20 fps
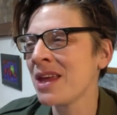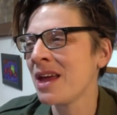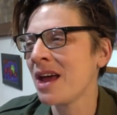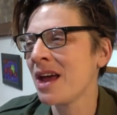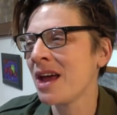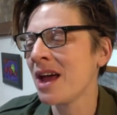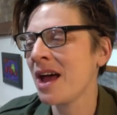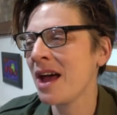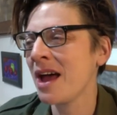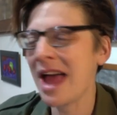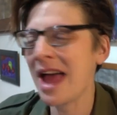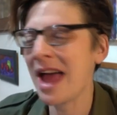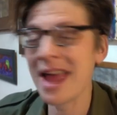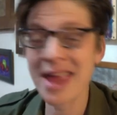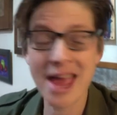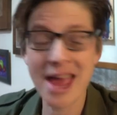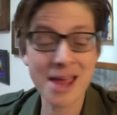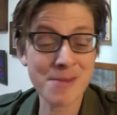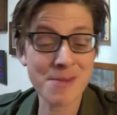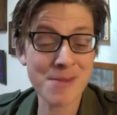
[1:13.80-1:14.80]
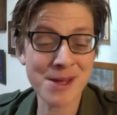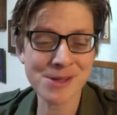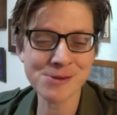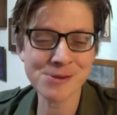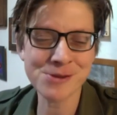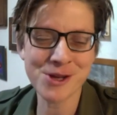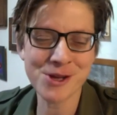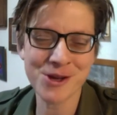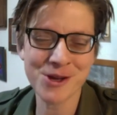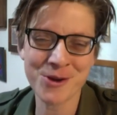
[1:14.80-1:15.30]
A.A.
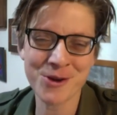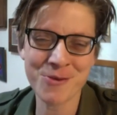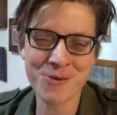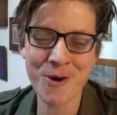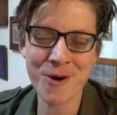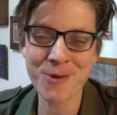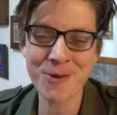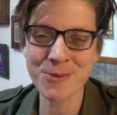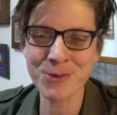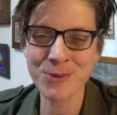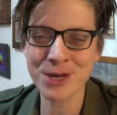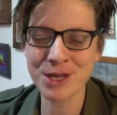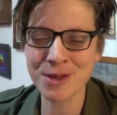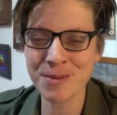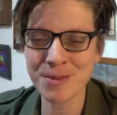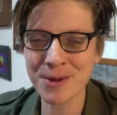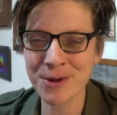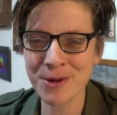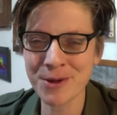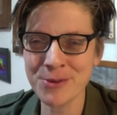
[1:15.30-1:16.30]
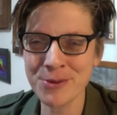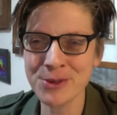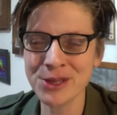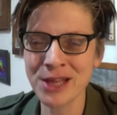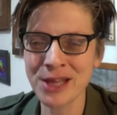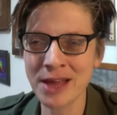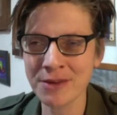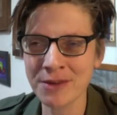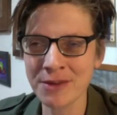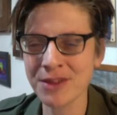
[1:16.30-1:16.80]
Milne, who wrote Winnie the Pooh,
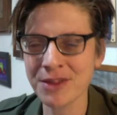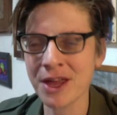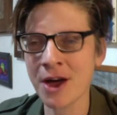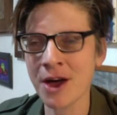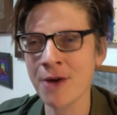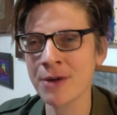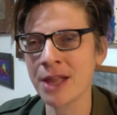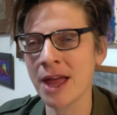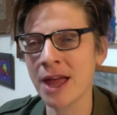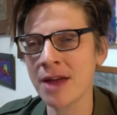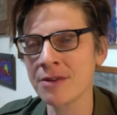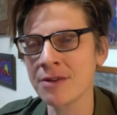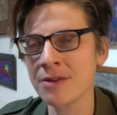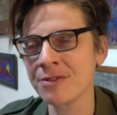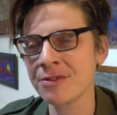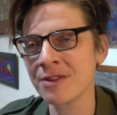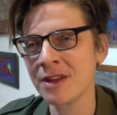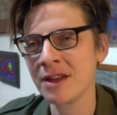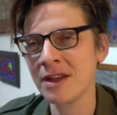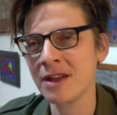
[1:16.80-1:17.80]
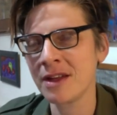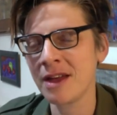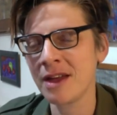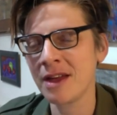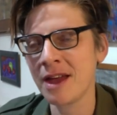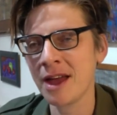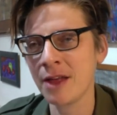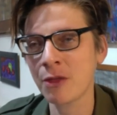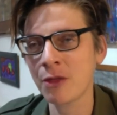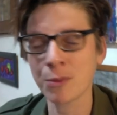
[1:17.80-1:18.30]
left the RLF
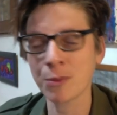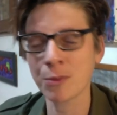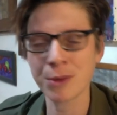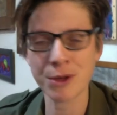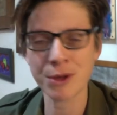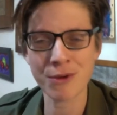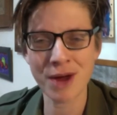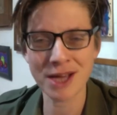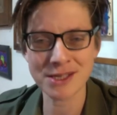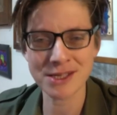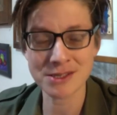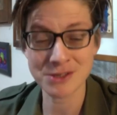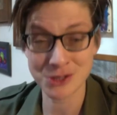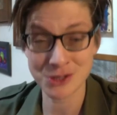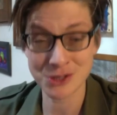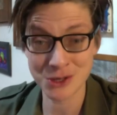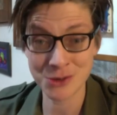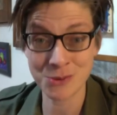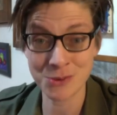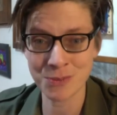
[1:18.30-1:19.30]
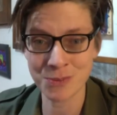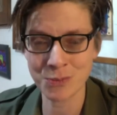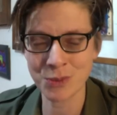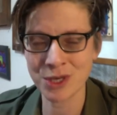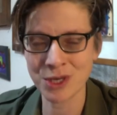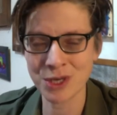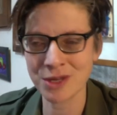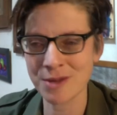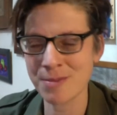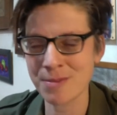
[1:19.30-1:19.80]
some of the rights to
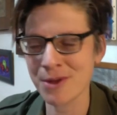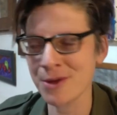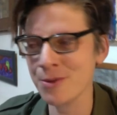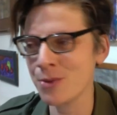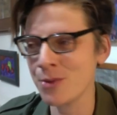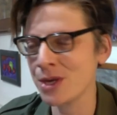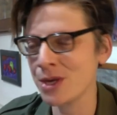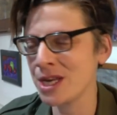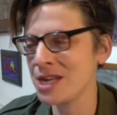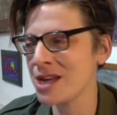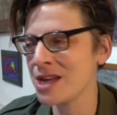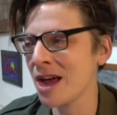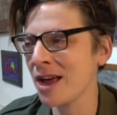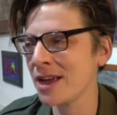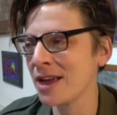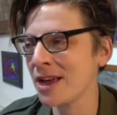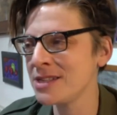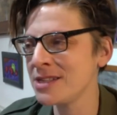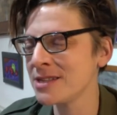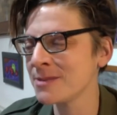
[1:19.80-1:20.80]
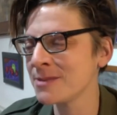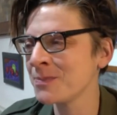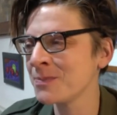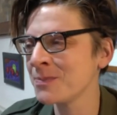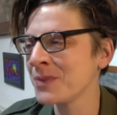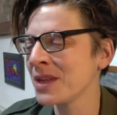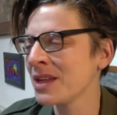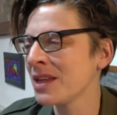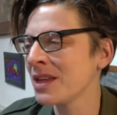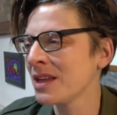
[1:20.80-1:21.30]
Winnie the Pooh when he died.
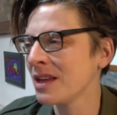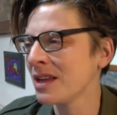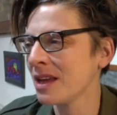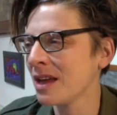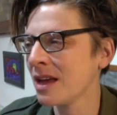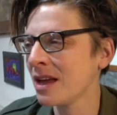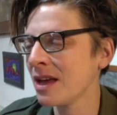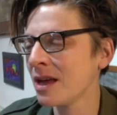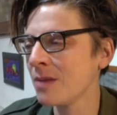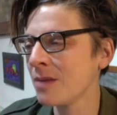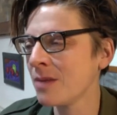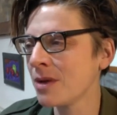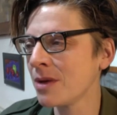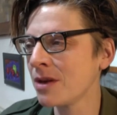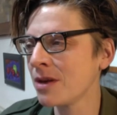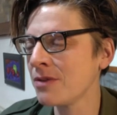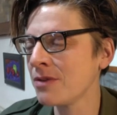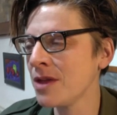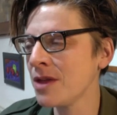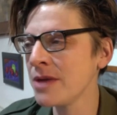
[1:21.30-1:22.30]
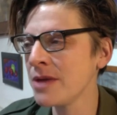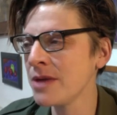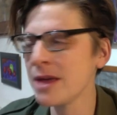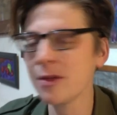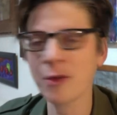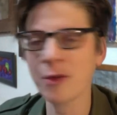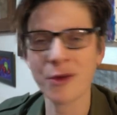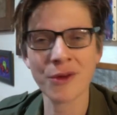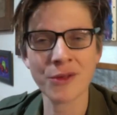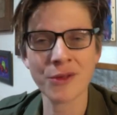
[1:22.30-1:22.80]
And a few years
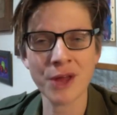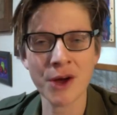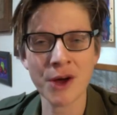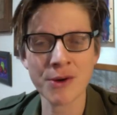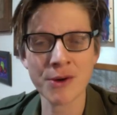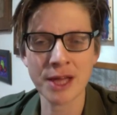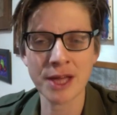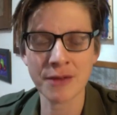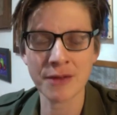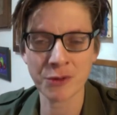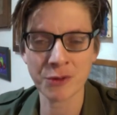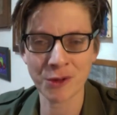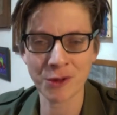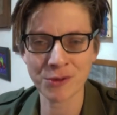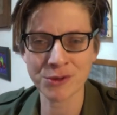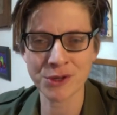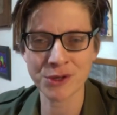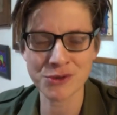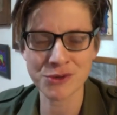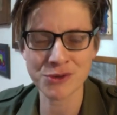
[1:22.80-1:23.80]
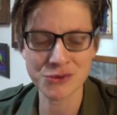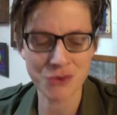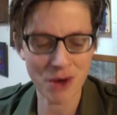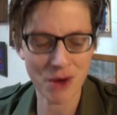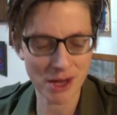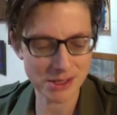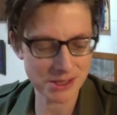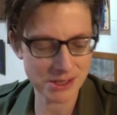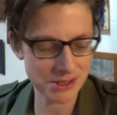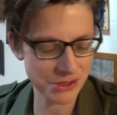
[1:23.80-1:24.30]
ago, the RLF sold those
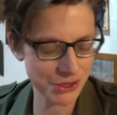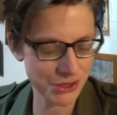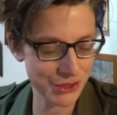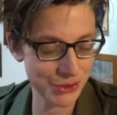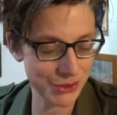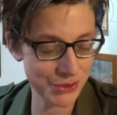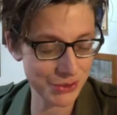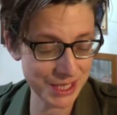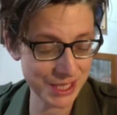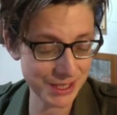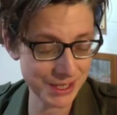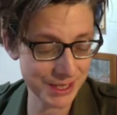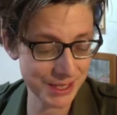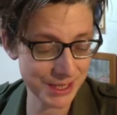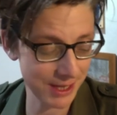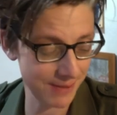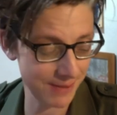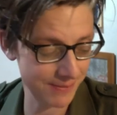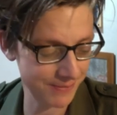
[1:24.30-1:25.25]
rights to Disney.